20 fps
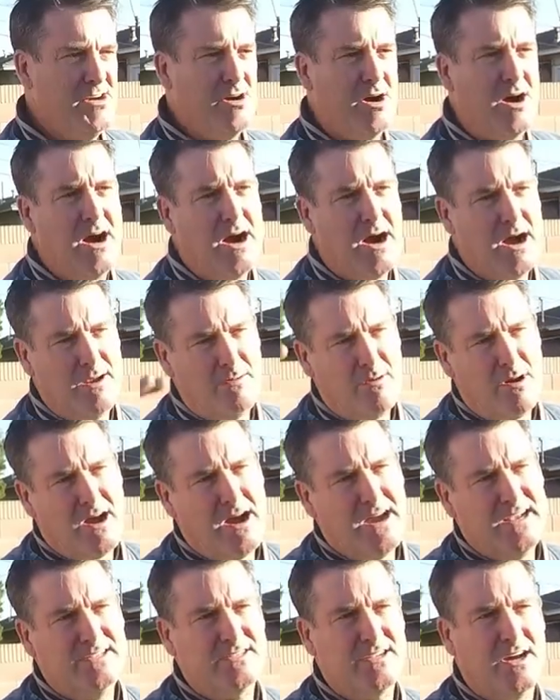a high,
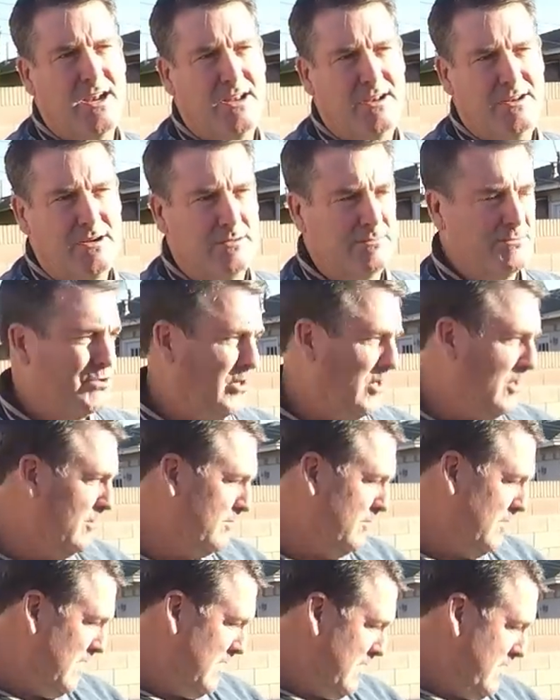high-sided dump trailer,
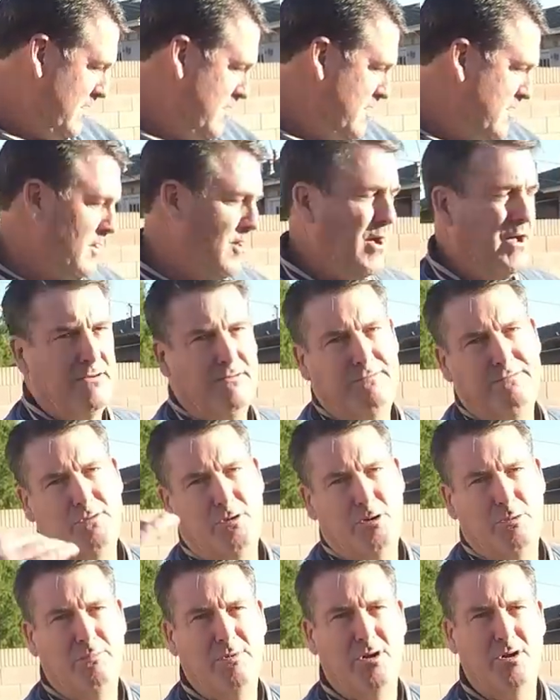but not a
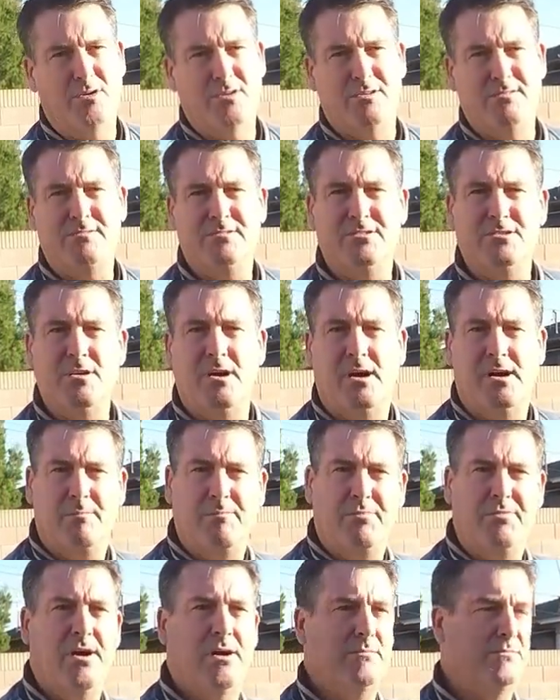full-blown
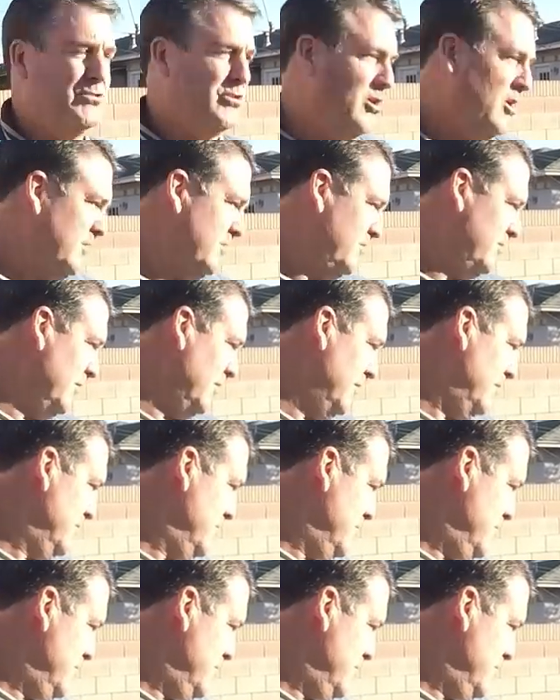um, dump truck. So